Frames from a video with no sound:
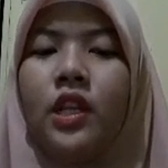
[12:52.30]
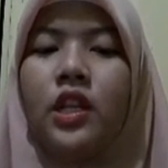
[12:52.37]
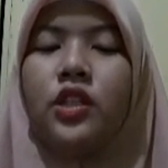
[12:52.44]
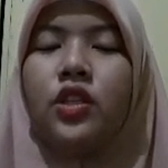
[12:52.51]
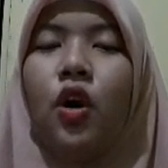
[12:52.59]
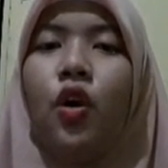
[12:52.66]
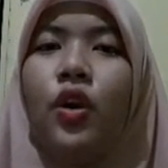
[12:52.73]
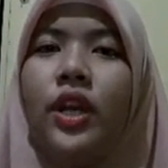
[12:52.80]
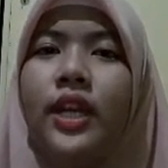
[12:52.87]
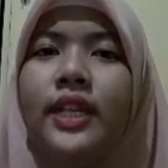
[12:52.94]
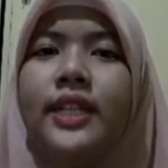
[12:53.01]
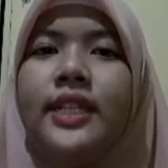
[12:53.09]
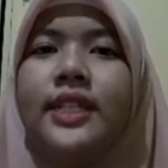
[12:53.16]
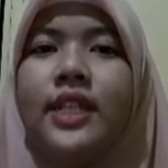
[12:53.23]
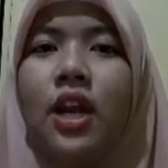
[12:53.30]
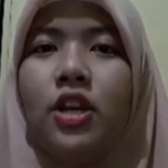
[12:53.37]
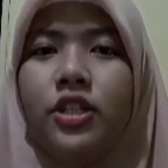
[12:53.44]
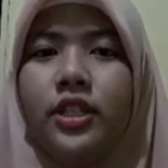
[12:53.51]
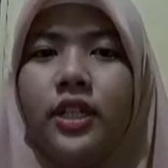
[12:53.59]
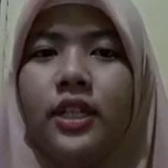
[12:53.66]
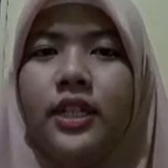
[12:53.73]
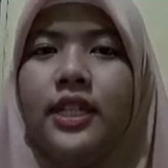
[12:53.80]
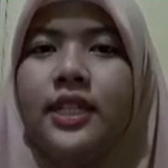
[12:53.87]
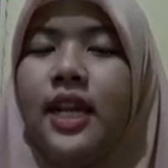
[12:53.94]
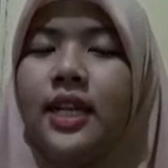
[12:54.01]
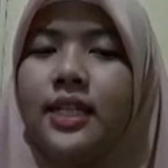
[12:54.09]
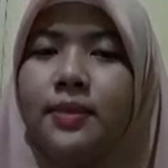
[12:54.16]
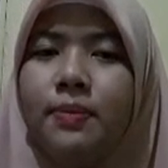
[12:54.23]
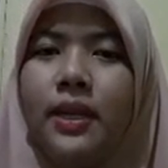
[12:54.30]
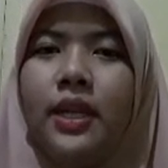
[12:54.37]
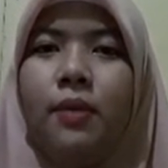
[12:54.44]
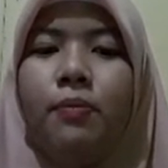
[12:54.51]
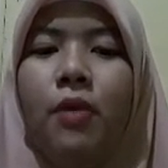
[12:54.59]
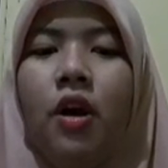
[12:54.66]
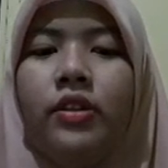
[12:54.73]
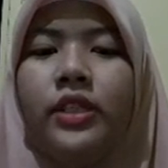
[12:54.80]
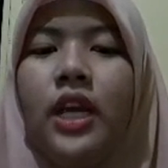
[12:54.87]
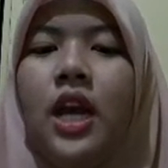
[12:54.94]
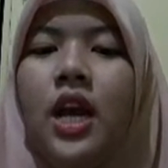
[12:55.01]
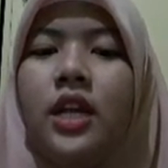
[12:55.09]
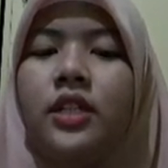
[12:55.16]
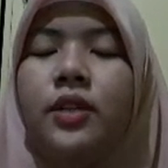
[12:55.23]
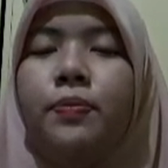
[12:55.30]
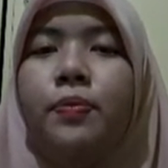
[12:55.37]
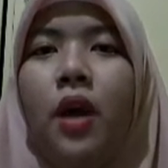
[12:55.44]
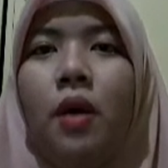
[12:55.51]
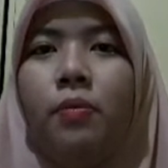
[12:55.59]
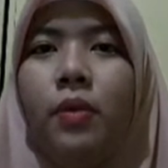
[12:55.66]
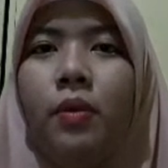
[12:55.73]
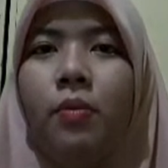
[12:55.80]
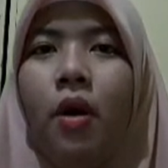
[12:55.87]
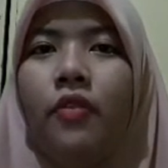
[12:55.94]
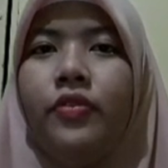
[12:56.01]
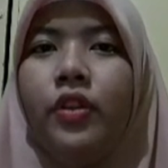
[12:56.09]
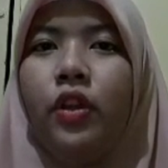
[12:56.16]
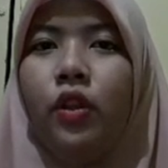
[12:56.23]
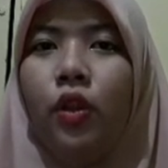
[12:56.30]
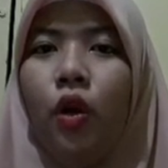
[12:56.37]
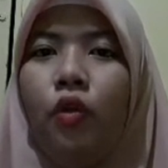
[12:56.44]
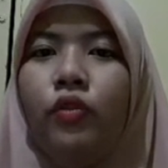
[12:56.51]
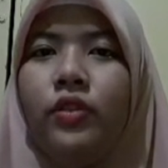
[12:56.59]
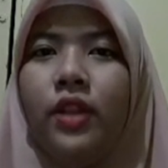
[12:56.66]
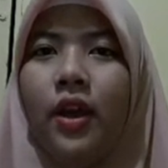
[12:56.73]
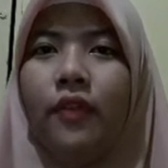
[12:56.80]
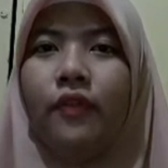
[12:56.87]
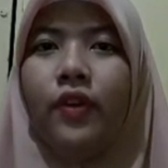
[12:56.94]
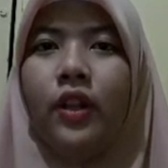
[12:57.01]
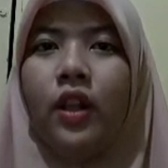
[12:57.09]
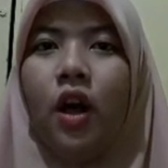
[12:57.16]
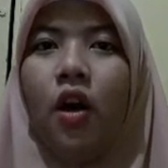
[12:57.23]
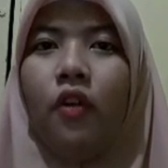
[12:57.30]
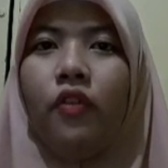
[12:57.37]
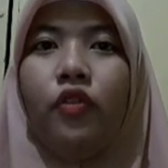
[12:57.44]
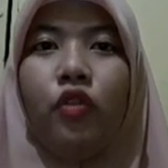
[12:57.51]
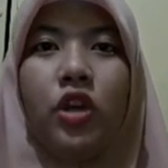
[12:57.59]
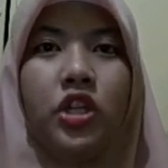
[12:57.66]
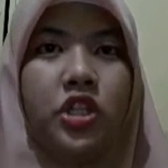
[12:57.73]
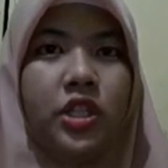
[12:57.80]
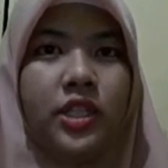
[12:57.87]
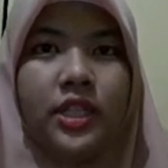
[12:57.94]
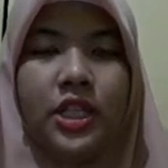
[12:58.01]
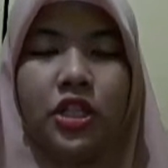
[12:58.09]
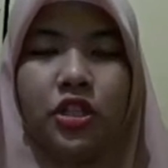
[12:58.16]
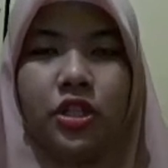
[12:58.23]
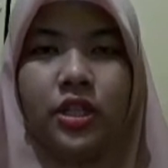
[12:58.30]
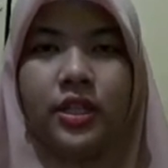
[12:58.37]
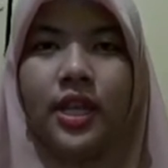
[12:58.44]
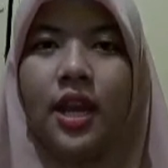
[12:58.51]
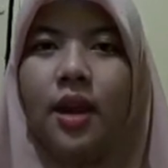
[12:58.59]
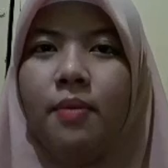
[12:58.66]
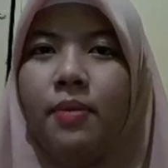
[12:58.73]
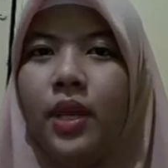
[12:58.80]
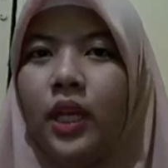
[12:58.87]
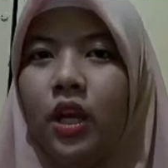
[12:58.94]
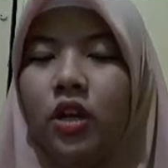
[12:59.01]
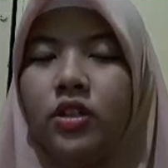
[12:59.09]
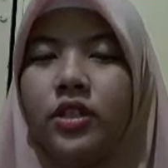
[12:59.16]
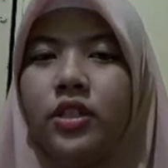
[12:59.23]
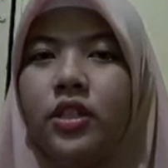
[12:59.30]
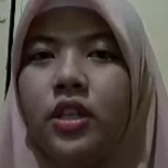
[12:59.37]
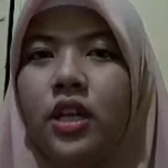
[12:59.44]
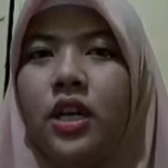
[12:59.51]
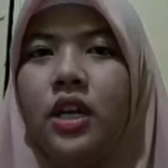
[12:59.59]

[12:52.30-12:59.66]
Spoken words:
So in this article is explained about the problem of the low level of question teachers, because